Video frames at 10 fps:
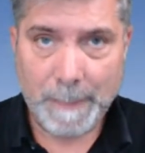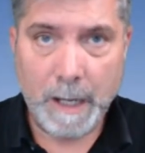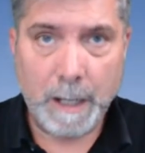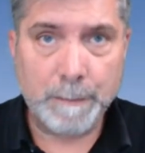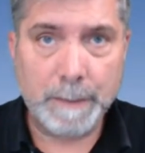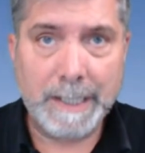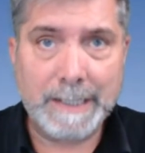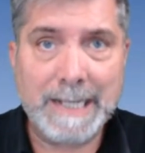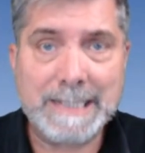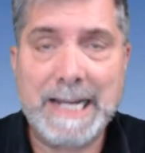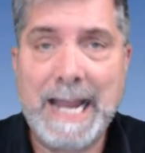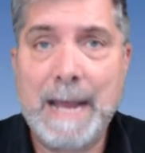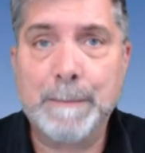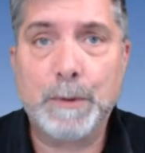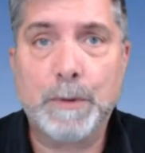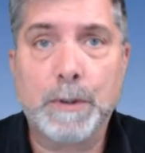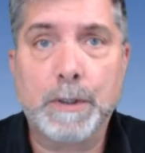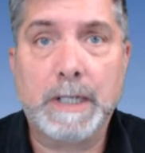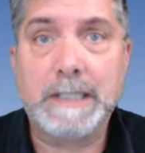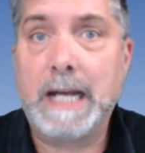And that's an app
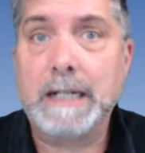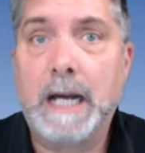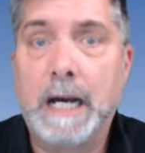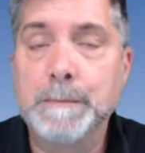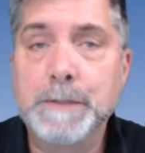or a .com,